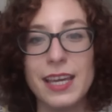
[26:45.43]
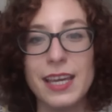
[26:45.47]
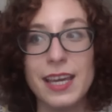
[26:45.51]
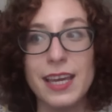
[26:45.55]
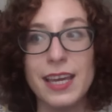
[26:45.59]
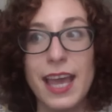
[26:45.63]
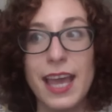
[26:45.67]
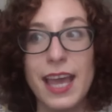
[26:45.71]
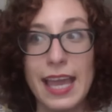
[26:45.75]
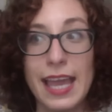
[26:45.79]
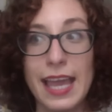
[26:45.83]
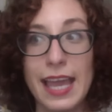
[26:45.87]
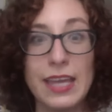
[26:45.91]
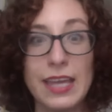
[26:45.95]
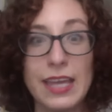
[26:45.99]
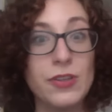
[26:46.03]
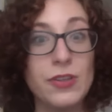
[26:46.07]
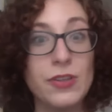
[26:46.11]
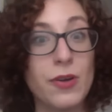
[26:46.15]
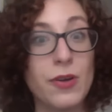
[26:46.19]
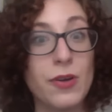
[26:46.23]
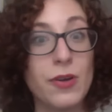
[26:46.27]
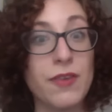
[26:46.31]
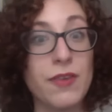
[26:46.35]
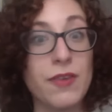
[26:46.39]
hey, you
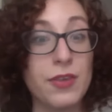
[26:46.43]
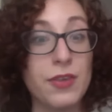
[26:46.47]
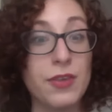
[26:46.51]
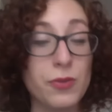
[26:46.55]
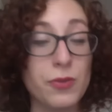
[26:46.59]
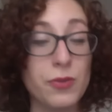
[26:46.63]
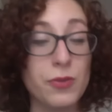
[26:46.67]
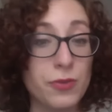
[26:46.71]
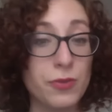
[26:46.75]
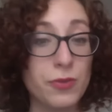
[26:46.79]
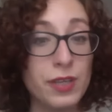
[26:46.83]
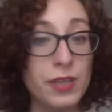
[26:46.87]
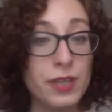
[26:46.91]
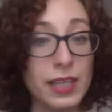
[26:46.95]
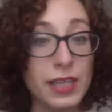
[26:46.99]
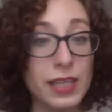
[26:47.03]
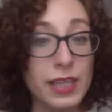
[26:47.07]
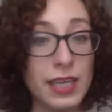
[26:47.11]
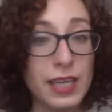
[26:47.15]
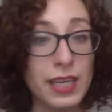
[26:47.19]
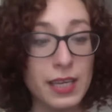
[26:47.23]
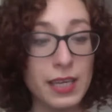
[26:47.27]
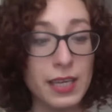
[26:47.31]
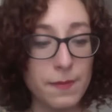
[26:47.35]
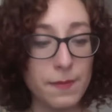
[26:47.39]
know, if you
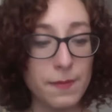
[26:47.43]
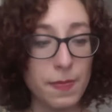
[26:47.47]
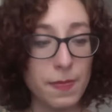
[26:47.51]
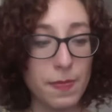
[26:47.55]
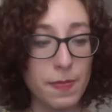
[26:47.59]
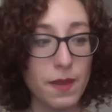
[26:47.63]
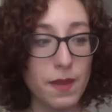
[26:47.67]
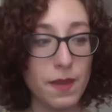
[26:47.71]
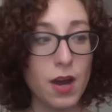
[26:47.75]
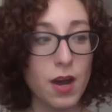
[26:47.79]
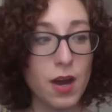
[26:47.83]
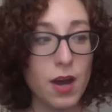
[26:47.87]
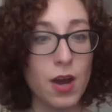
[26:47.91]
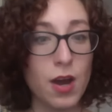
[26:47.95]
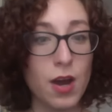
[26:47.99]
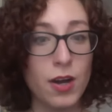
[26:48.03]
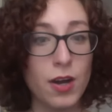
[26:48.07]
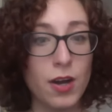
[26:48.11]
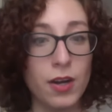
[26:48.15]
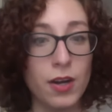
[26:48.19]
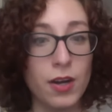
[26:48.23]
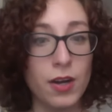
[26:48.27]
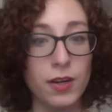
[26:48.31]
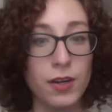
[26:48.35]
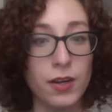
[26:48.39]
really
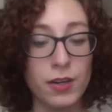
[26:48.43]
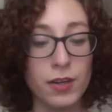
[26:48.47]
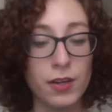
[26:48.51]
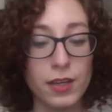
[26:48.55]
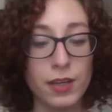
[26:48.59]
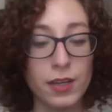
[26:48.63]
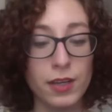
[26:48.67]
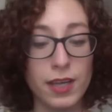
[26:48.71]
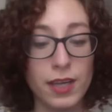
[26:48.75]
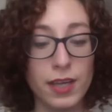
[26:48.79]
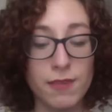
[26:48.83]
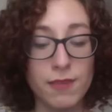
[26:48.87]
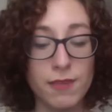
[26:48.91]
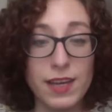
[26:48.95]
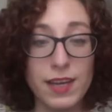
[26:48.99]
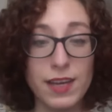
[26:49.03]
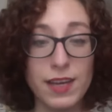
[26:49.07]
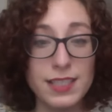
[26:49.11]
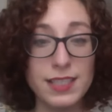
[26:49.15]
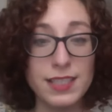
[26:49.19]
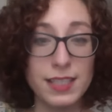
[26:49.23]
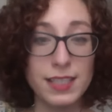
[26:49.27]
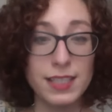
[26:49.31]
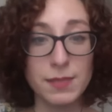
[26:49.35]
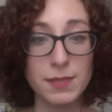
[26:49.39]
are
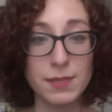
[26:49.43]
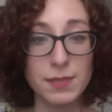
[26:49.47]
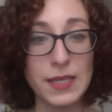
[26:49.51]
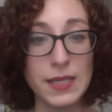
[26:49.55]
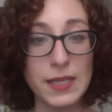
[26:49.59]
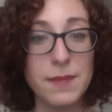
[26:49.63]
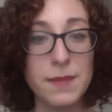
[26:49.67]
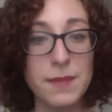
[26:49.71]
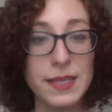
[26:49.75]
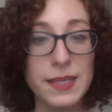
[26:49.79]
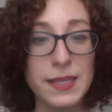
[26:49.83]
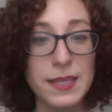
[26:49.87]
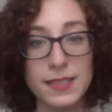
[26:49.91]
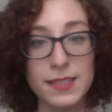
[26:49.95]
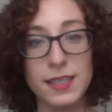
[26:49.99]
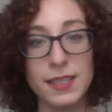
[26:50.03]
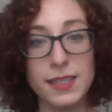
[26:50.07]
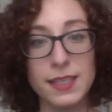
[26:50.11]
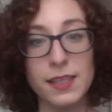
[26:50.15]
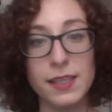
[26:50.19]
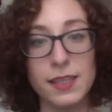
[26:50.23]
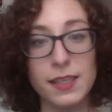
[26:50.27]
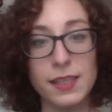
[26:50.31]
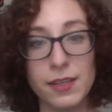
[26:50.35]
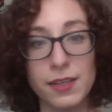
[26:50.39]
invested in becoming a
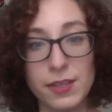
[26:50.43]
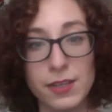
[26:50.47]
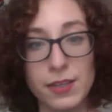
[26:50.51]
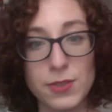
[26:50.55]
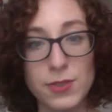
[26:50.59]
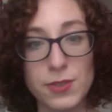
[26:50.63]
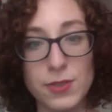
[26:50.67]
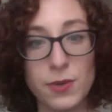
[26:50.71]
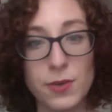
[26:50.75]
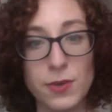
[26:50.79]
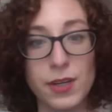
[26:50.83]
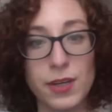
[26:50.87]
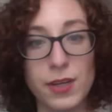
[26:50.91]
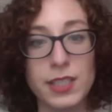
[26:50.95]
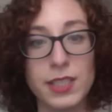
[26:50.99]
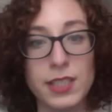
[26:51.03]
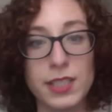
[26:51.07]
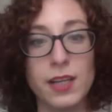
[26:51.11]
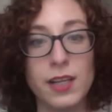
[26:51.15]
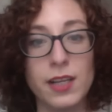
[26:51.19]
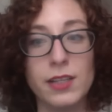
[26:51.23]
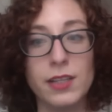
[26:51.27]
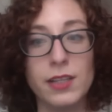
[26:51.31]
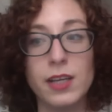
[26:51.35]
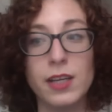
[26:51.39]
singularity
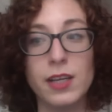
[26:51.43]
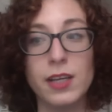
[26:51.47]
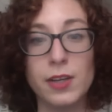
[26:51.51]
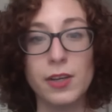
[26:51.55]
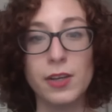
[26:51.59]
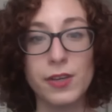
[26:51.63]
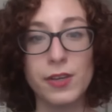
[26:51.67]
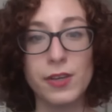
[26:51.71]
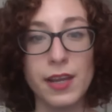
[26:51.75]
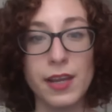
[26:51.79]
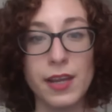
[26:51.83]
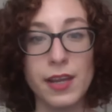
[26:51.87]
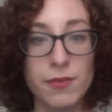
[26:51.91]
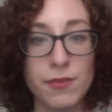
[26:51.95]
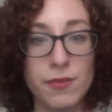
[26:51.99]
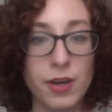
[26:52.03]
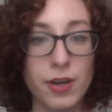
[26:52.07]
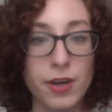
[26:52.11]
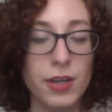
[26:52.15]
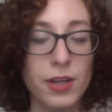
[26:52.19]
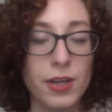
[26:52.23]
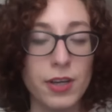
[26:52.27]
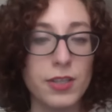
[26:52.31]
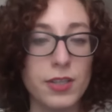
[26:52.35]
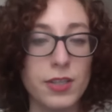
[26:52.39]
storyteller, a creative
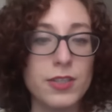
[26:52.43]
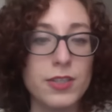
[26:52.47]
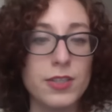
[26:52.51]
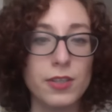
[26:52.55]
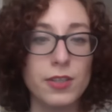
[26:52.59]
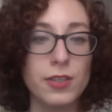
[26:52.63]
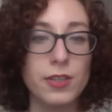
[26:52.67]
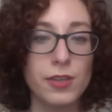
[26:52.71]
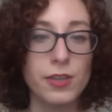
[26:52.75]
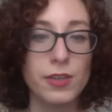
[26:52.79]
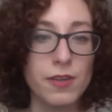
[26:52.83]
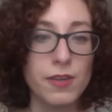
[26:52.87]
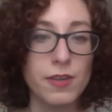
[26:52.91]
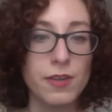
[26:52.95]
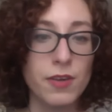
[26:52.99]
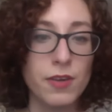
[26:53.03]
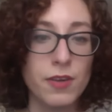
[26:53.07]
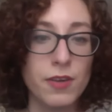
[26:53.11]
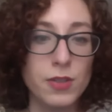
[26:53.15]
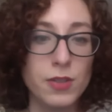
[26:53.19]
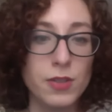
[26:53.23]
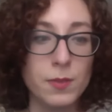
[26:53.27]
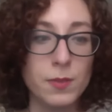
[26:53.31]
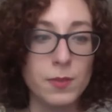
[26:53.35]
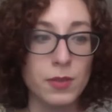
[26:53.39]
artist, a creative
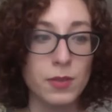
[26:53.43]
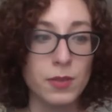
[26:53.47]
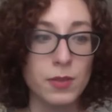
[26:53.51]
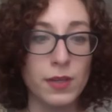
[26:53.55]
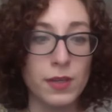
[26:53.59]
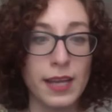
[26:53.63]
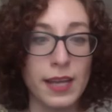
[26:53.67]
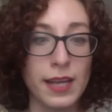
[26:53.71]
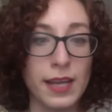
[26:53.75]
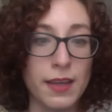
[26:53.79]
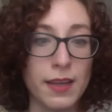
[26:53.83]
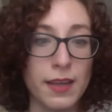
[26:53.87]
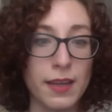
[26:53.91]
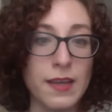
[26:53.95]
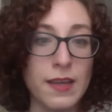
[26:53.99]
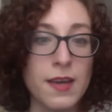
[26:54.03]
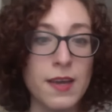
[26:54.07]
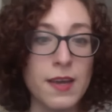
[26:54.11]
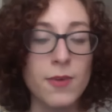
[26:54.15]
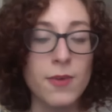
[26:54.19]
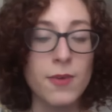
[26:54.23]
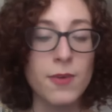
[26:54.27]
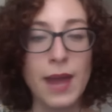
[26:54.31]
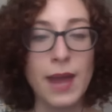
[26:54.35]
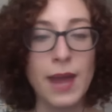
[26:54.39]
entrepreneur, a
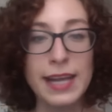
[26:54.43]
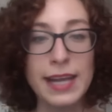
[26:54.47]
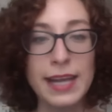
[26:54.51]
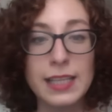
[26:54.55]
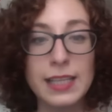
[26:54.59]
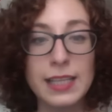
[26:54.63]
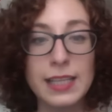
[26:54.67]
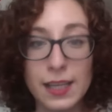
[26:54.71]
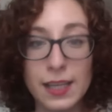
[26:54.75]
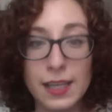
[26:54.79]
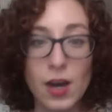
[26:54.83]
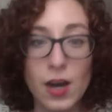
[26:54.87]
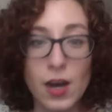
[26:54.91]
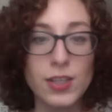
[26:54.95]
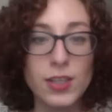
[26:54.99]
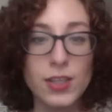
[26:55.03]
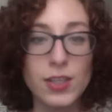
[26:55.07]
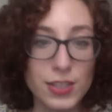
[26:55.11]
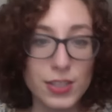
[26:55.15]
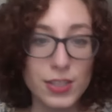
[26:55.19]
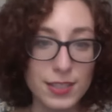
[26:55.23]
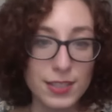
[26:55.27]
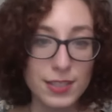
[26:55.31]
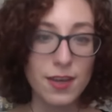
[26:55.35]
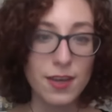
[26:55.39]
radically
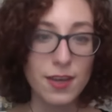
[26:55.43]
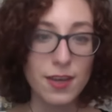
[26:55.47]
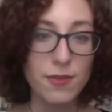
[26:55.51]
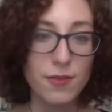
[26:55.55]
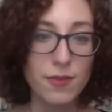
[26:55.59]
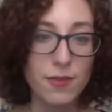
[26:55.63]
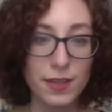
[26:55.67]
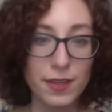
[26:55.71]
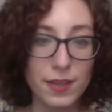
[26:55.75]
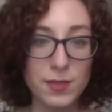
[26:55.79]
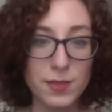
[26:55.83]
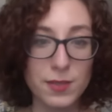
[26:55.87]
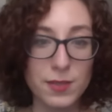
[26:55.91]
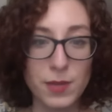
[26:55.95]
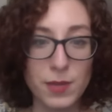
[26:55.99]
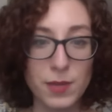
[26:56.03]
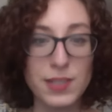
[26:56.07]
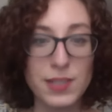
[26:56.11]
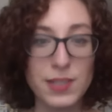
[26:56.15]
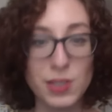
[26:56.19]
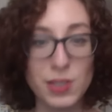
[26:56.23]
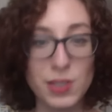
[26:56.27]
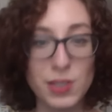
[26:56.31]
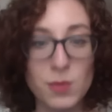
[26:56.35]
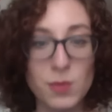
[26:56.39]
conscious,
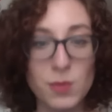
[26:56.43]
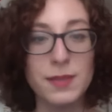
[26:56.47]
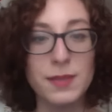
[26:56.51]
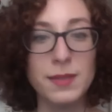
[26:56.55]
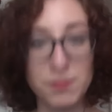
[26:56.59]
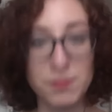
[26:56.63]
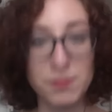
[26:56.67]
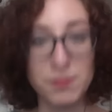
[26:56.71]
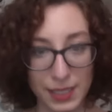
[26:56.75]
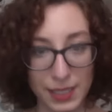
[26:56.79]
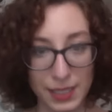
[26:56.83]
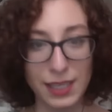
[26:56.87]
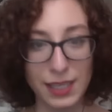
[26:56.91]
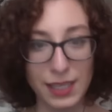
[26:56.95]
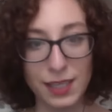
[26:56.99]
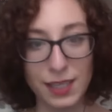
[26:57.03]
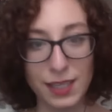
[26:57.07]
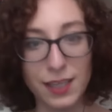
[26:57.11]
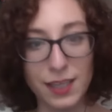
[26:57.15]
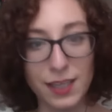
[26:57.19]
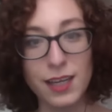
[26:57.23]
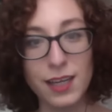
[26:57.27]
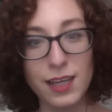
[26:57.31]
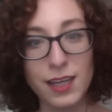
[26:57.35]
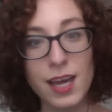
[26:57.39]
self-expressed human
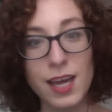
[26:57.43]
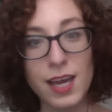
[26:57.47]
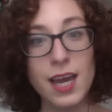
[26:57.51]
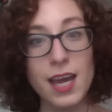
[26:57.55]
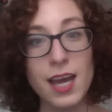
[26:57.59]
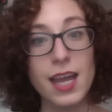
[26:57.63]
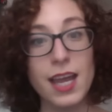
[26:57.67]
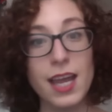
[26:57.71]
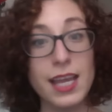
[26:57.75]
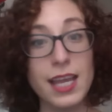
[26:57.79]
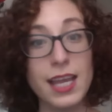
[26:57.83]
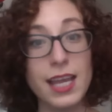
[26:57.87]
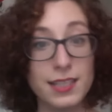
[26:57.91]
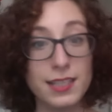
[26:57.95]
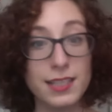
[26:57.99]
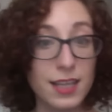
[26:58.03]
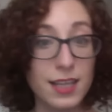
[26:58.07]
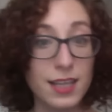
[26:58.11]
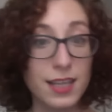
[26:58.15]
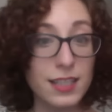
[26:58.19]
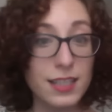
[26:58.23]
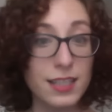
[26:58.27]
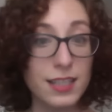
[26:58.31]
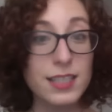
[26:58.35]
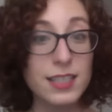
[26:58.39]
being, it's
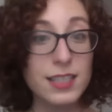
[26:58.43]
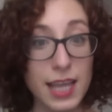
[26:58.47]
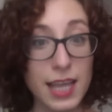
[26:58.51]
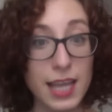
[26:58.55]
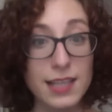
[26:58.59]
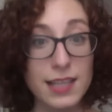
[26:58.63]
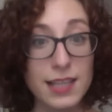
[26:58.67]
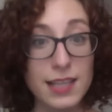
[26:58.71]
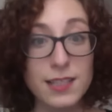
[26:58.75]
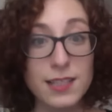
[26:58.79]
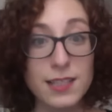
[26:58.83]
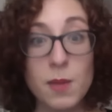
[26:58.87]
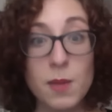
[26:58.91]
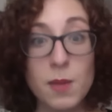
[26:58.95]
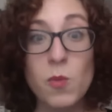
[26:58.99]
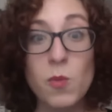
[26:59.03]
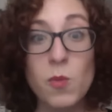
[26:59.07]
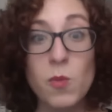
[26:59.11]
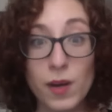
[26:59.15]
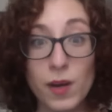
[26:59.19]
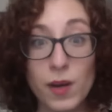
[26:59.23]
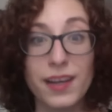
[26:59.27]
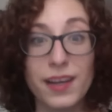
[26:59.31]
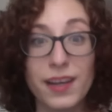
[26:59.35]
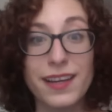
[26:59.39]
gonna take some
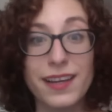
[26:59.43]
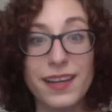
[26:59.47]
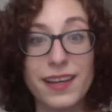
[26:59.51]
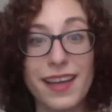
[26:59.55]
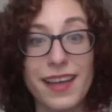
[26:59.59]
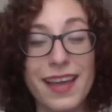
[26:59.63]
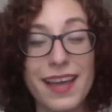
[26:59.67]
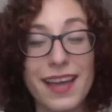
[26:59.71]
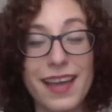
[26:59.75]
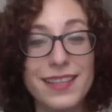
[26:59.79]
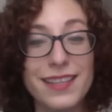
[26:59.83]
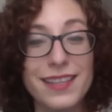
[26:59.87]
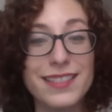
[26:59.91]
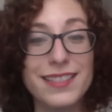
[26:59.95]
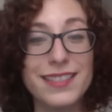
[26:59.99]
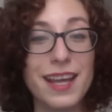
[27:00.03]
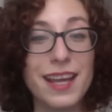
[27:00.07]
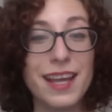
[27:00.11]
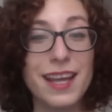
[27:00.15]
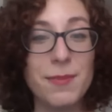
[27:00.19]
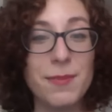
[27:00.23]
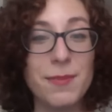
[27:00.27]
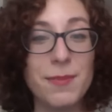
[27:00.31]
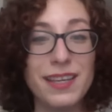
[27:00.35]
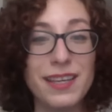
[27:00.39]
work. And
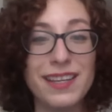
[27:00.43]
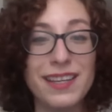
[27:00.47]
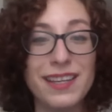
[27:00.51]
I mean,